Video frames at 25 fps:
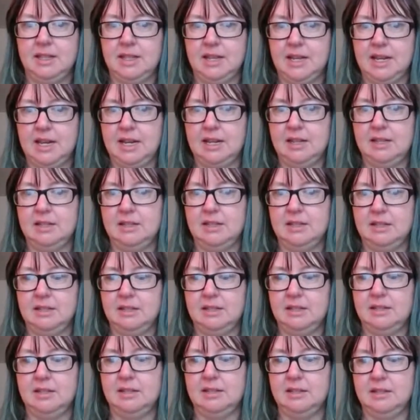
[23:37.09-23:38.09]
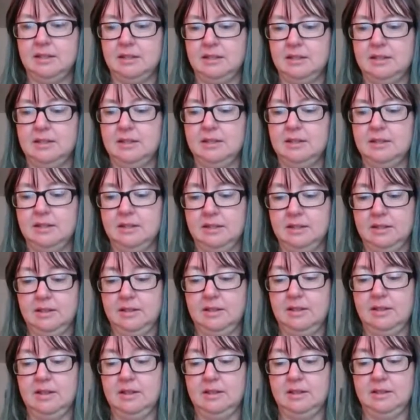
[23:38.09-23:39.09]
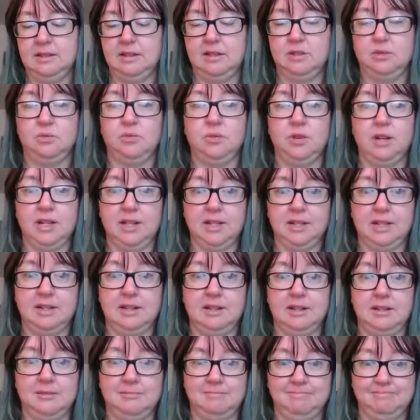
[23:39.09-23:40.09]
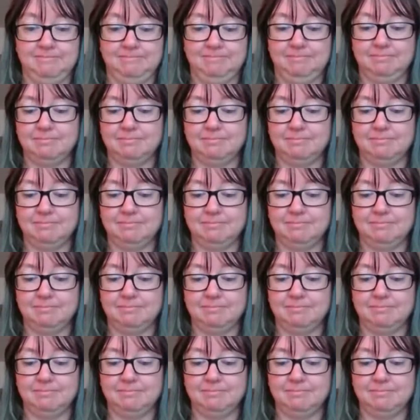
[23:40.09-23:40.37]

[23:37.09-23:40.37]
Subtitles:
That is it right there.